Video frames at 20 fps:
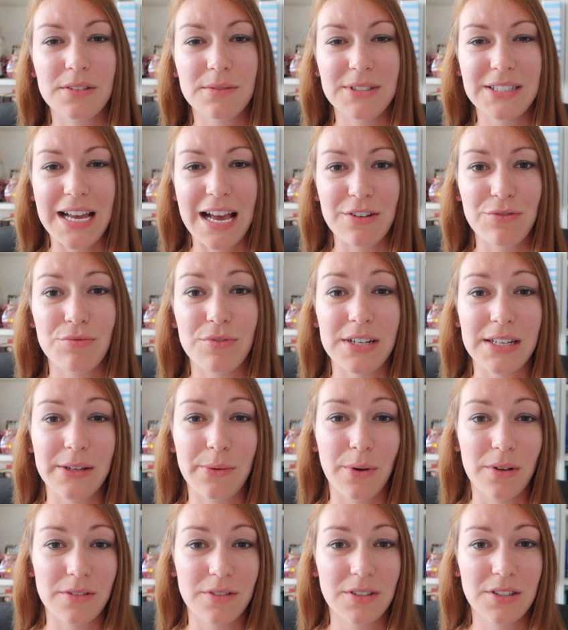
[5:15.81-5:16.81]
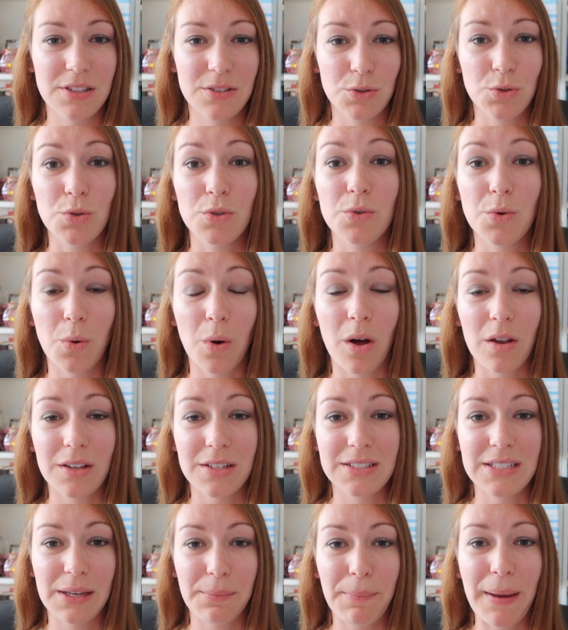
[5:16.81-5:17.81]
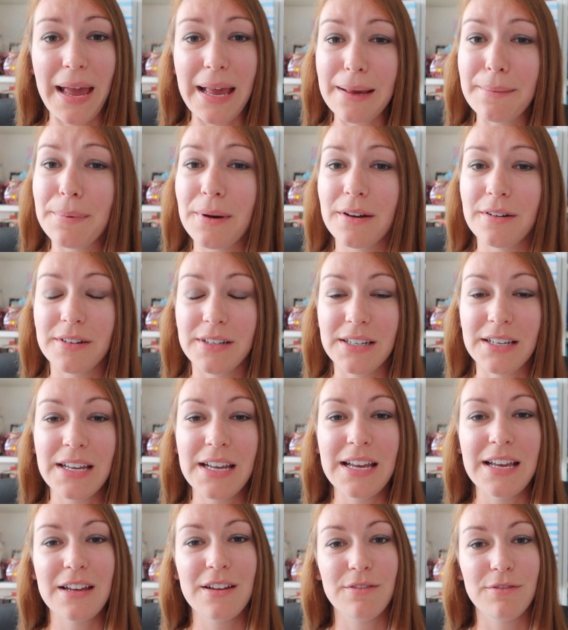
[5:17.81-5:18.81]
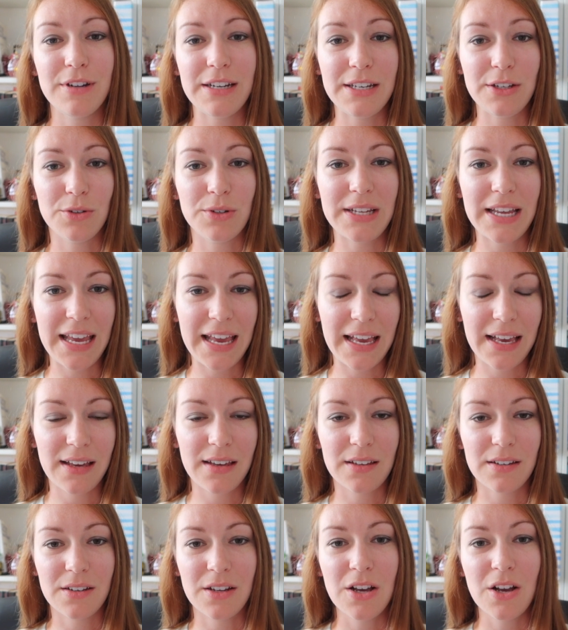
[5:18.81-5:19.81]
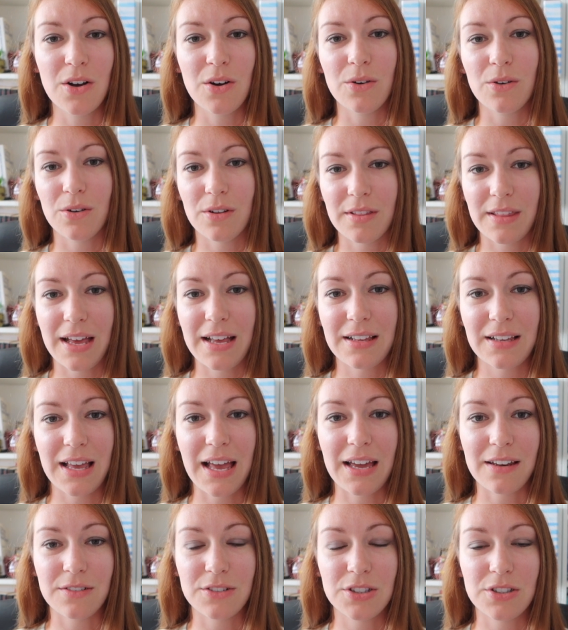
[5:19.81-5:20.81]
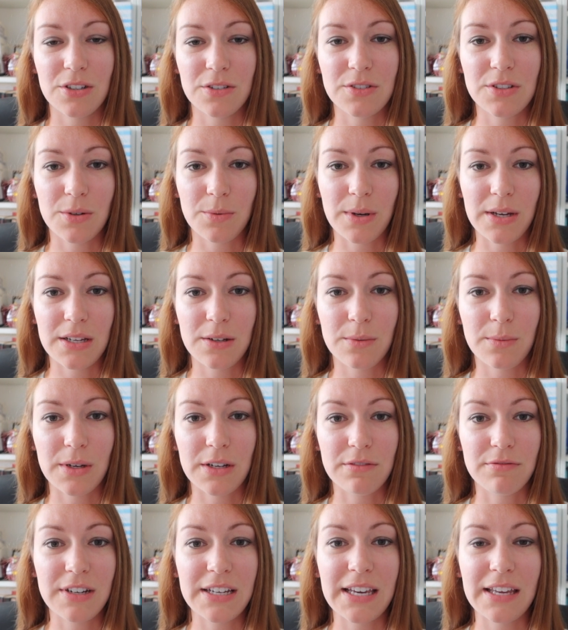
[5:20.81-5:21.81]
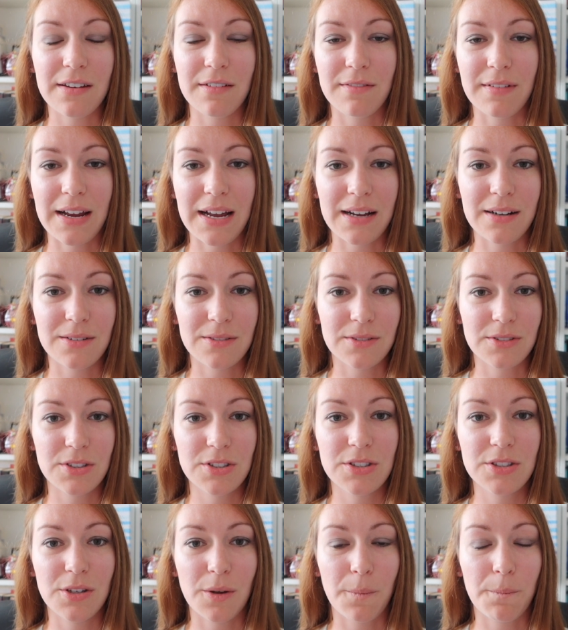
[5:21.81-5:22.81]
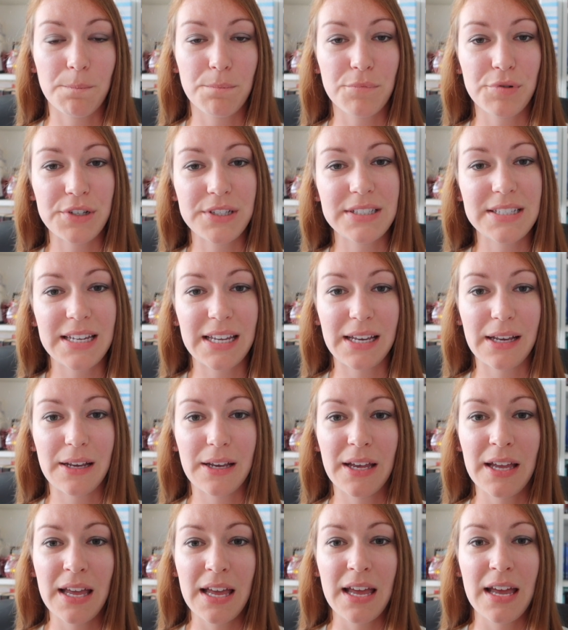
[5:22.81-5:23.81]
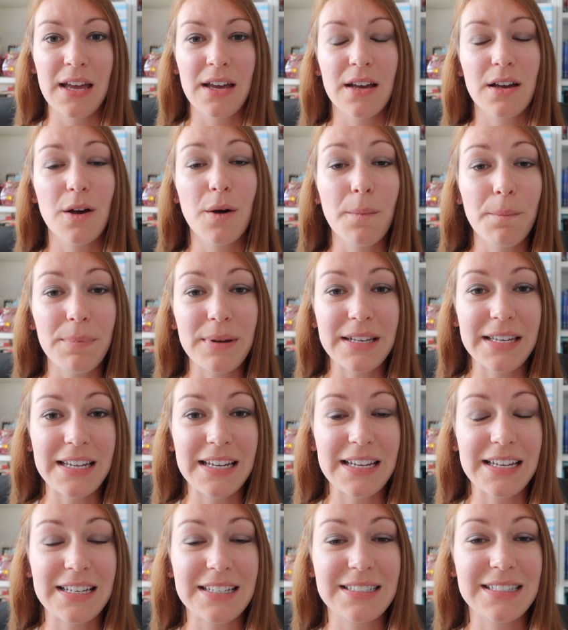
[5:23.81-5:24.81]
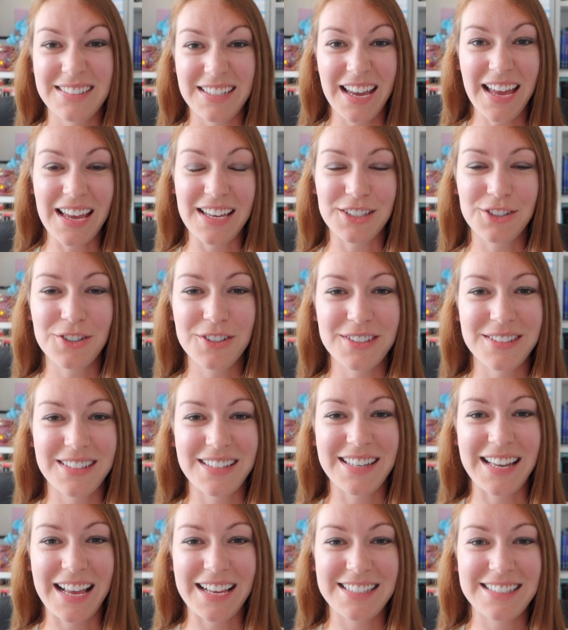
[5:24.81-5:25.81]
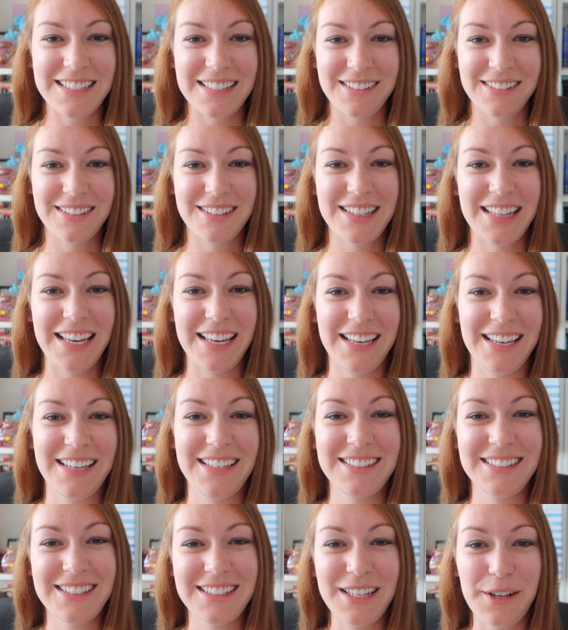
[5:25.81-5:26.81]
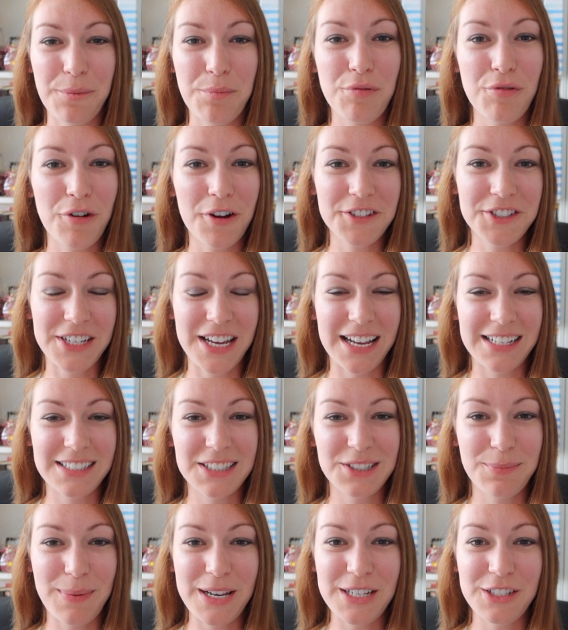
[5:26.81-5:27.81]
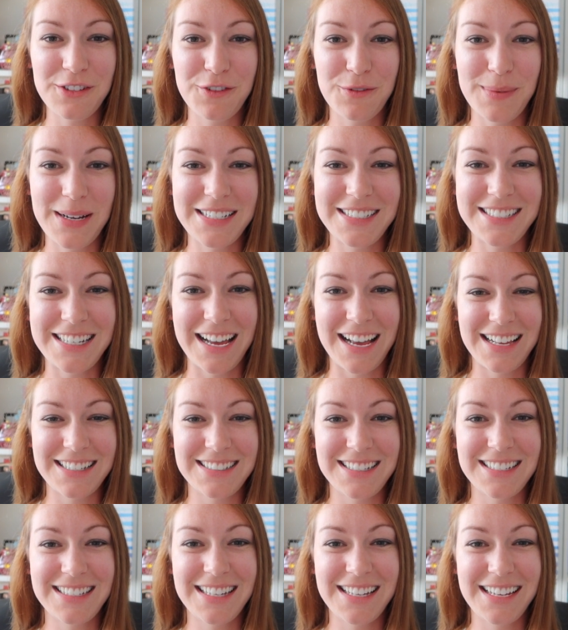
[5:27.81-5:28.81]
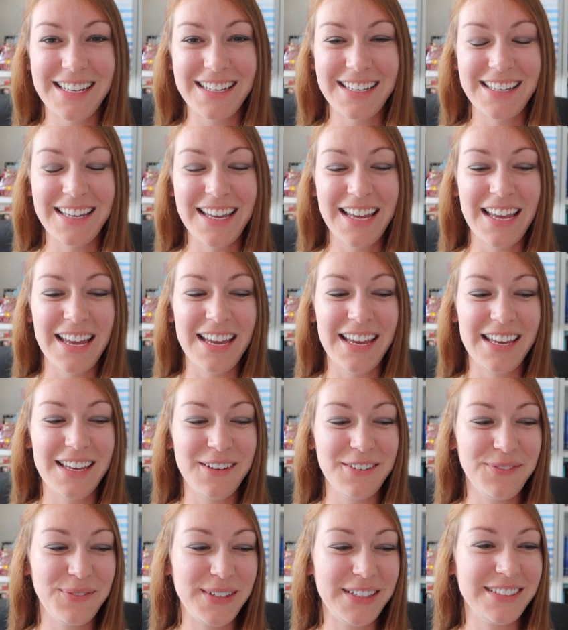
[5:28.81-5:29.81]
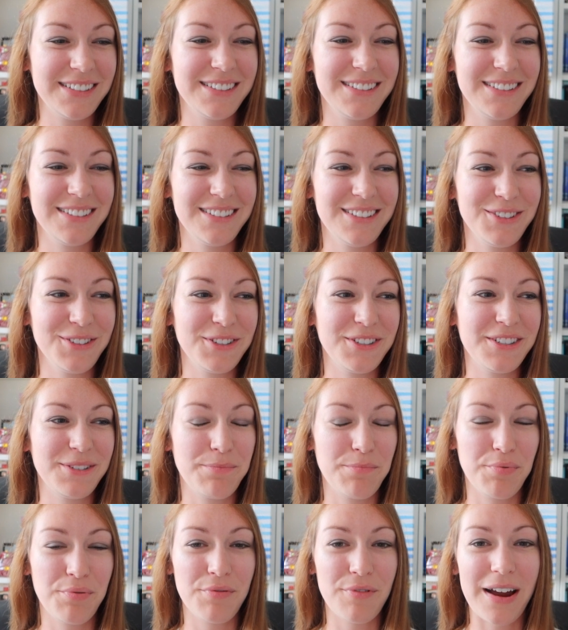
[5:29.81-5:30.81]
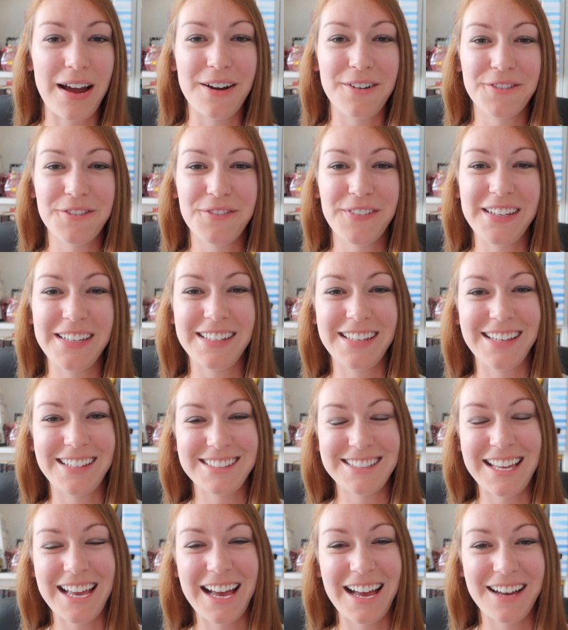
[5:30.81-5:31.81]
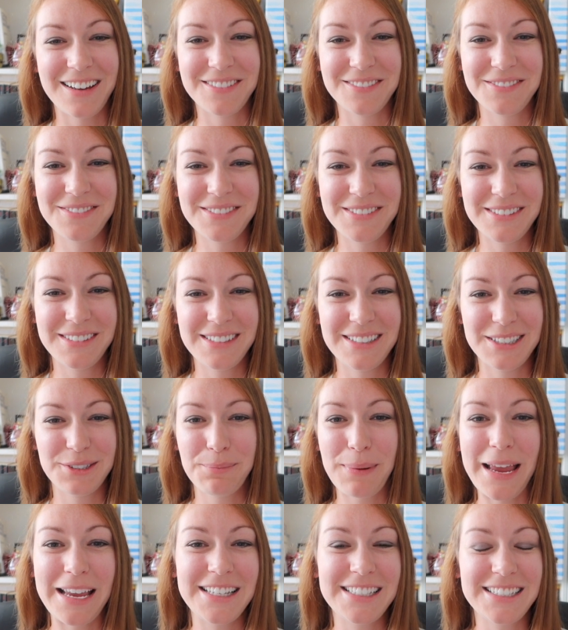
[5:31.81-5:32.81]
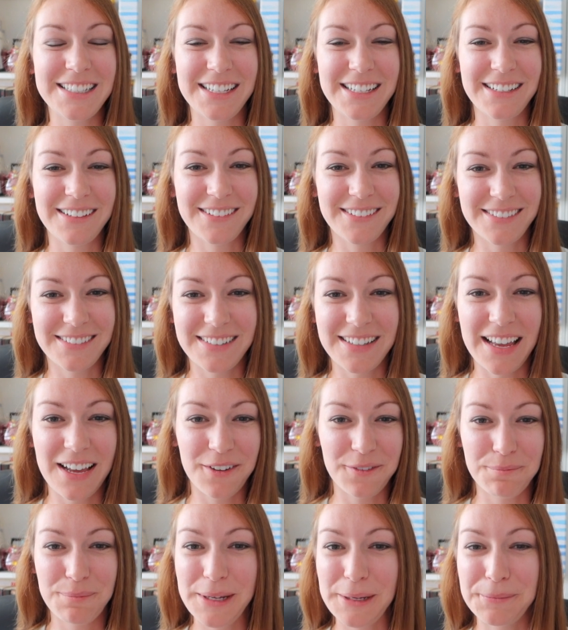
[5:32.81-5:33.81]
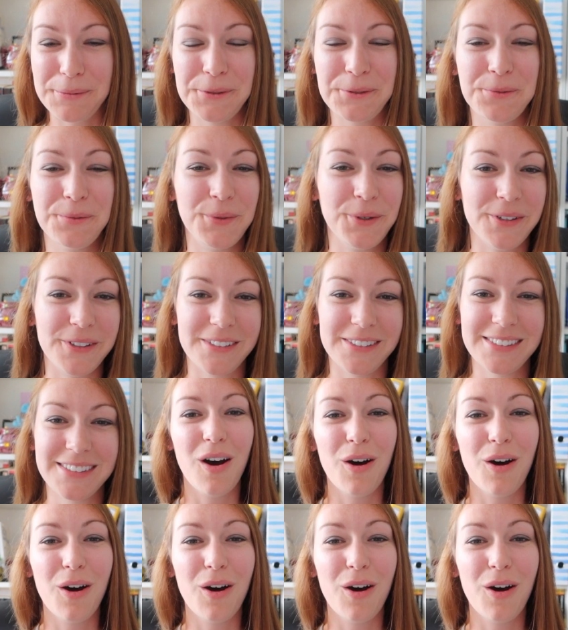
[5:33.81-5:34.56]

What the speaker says: Dad really wants good quality paper and really good ink and all that kind of stuff, so we're ringing around some printing companies. Yeah, it's just a nice little thing, little project, especially for my dad. I think it would be such a proud feeling to have this painting on people's walls.